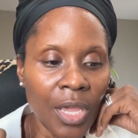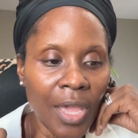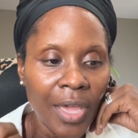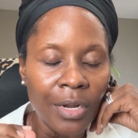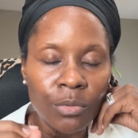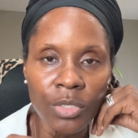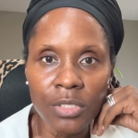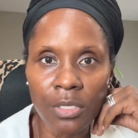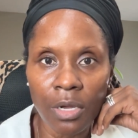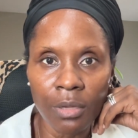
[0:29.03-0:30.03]
And I want
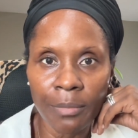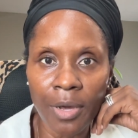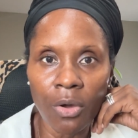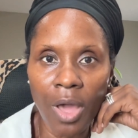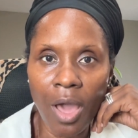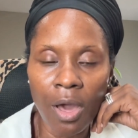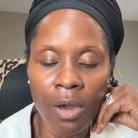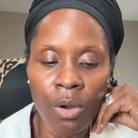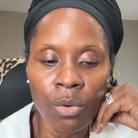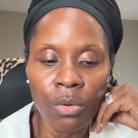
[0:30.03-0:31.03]
to talk about
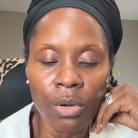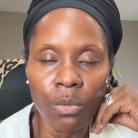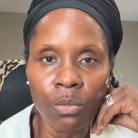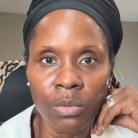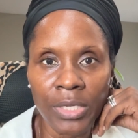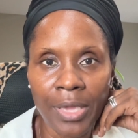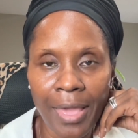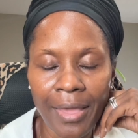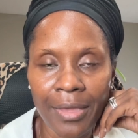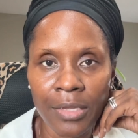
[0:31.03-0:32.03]
how we
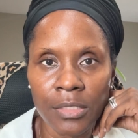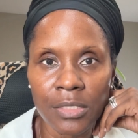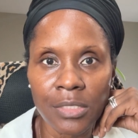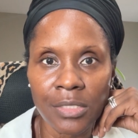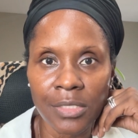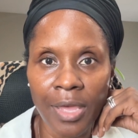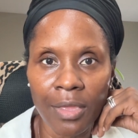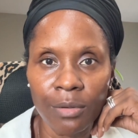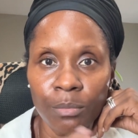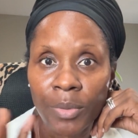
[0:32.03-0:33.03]
can set
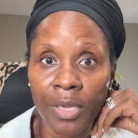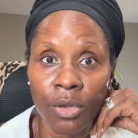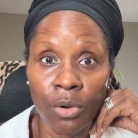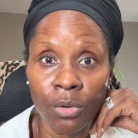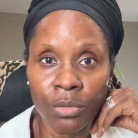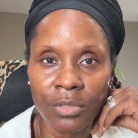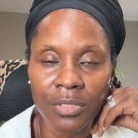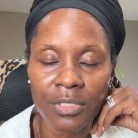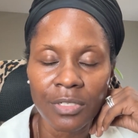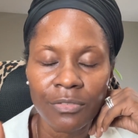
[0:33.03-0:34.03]
big
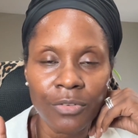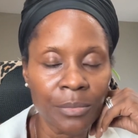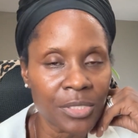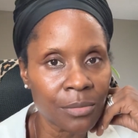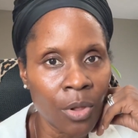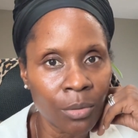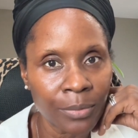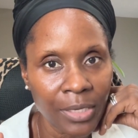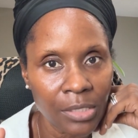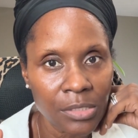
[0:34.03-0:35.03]
goals from a small
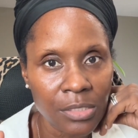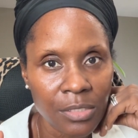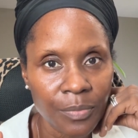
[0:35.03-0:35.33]
place